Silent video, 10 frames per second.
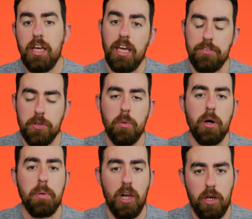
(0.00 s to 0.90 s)
if you are
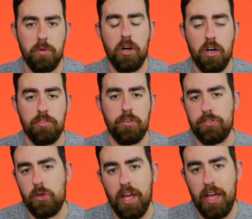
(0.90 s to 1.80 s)
below half of
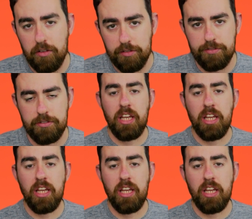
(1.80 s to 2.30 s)
your health.